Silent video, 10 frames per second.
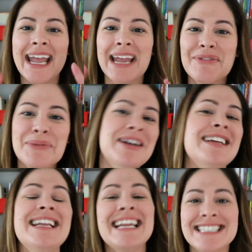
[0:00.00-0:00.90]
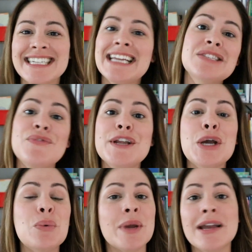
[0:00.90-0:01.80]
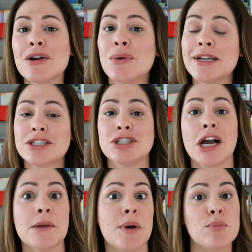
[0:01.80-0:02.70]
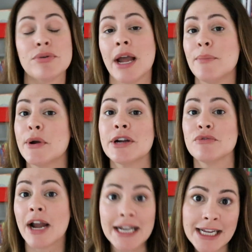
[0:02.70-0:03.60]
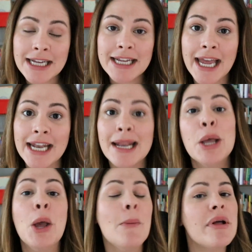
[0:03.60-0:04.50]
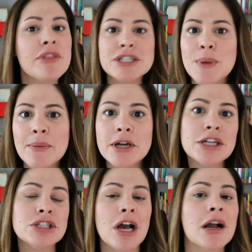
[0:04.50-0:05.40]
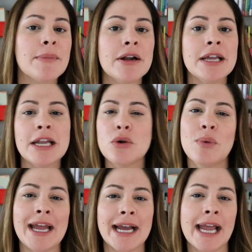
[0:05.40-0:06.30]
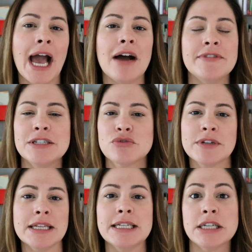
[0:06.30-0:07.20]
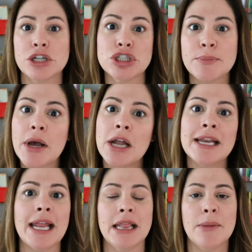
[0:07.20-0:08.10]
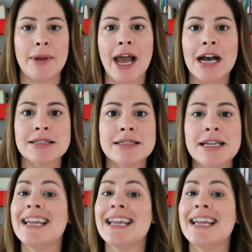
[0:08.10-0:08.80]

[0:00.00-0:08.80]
Hey everyone, in today's video we are going to talk about primary writing again, but this way we're going to talk about it in a way I haven't really touched upon in the past.